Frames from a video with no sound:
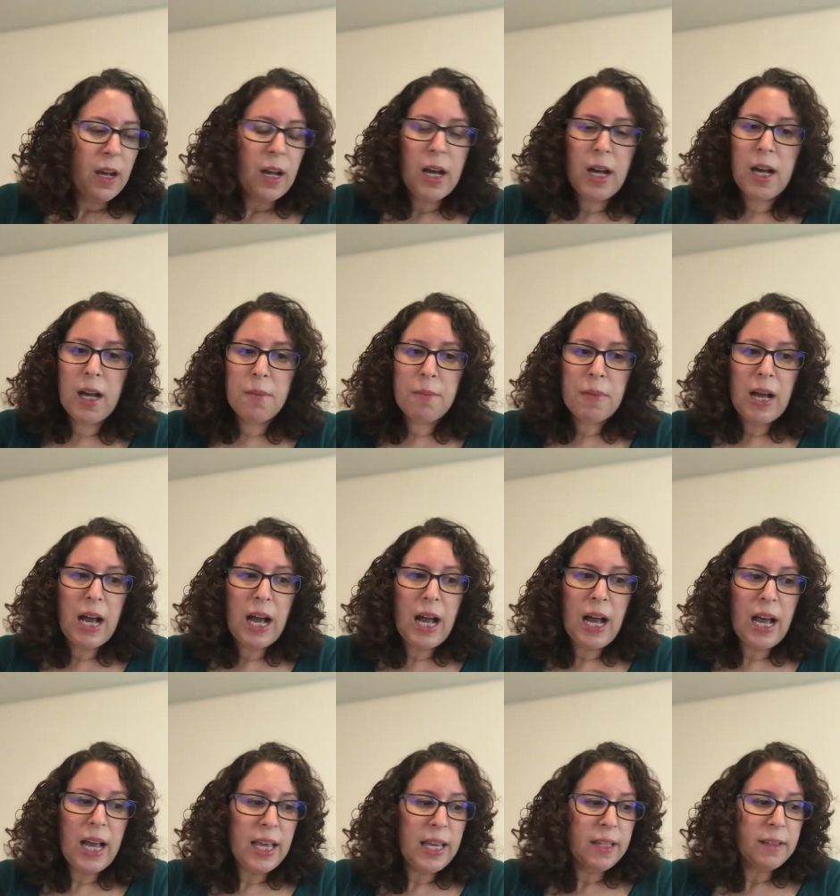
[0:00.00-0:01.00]
Um,
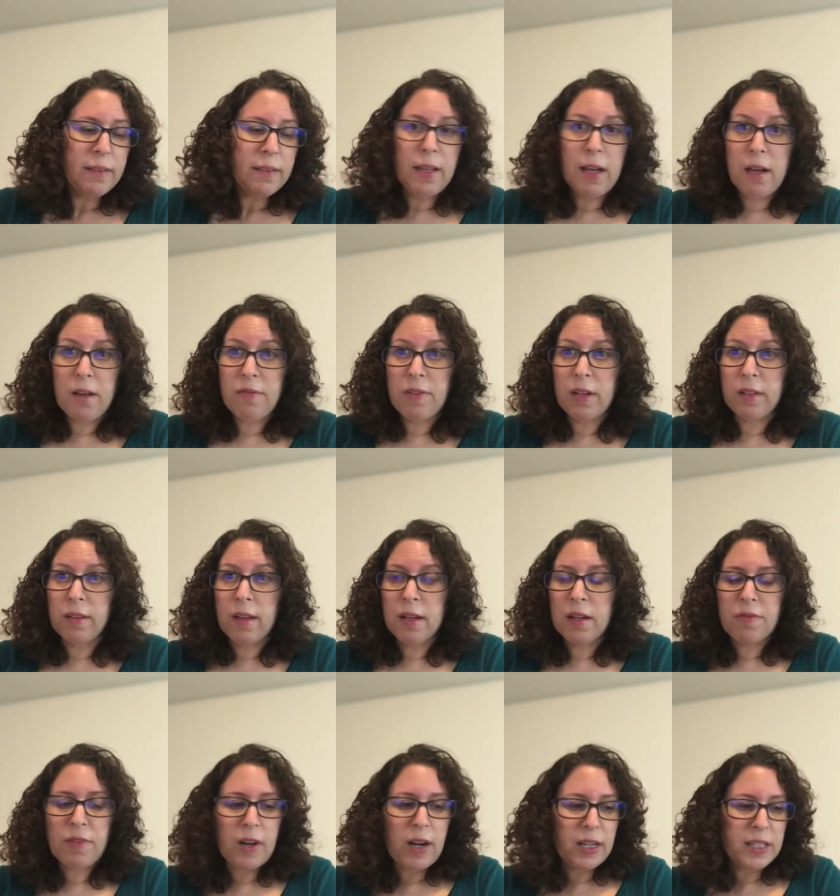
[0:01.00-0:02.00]
I love a lot
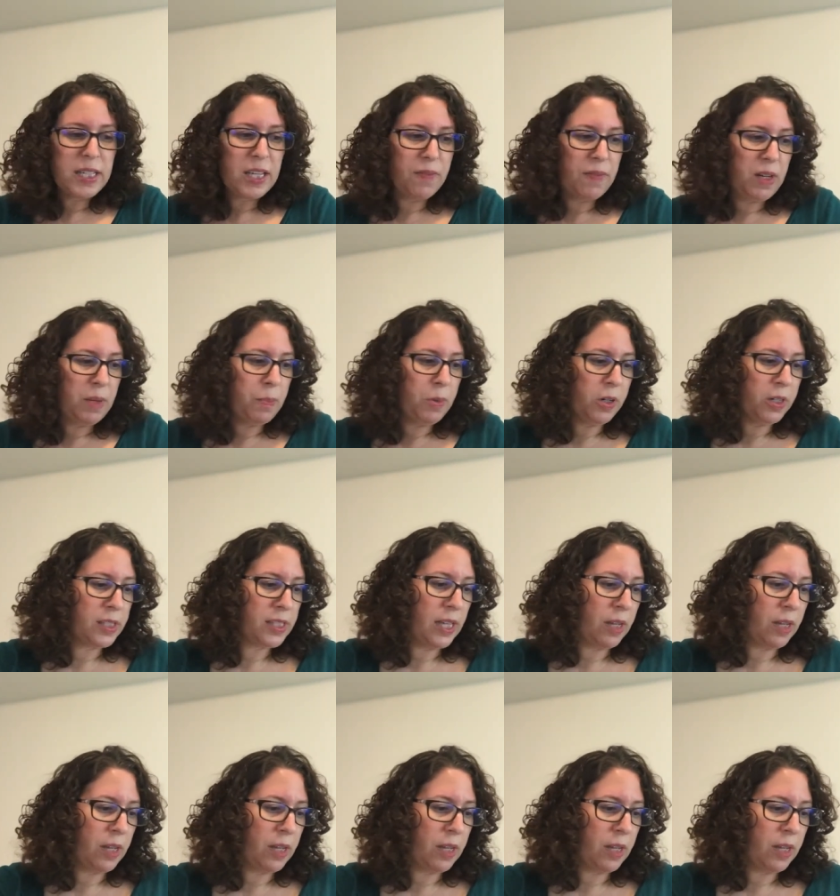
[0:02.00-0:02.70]
of our activity books,